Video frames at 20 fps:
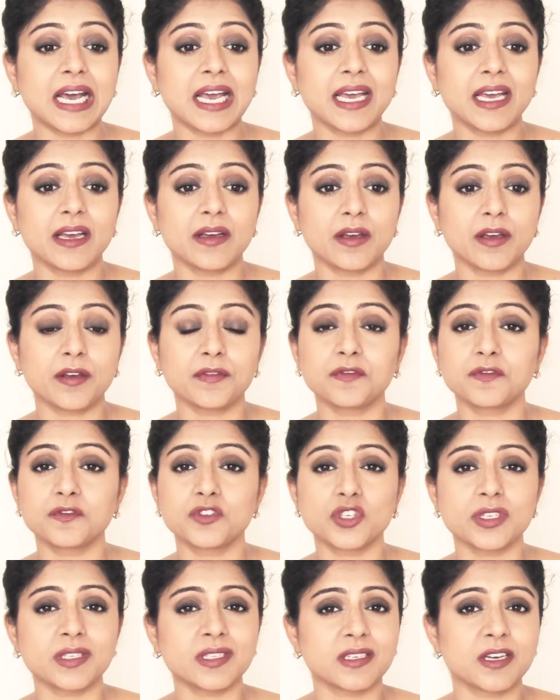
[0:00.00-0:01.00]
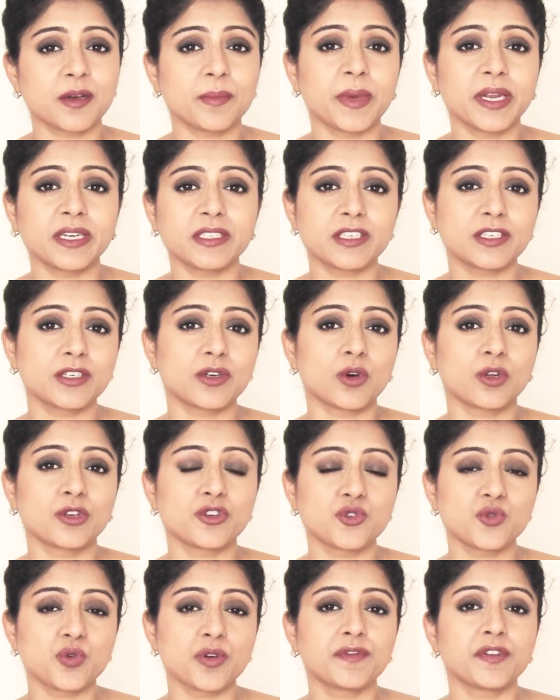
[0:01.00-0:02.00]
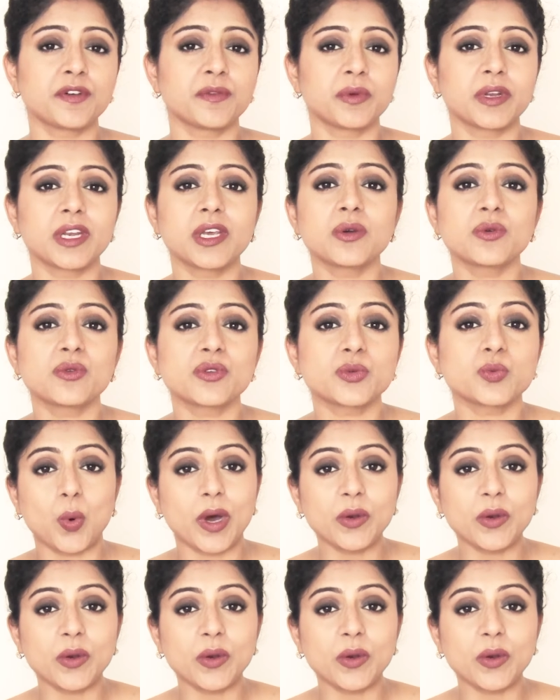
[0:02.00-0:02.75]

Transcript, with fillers: I have just commented on two of her videos.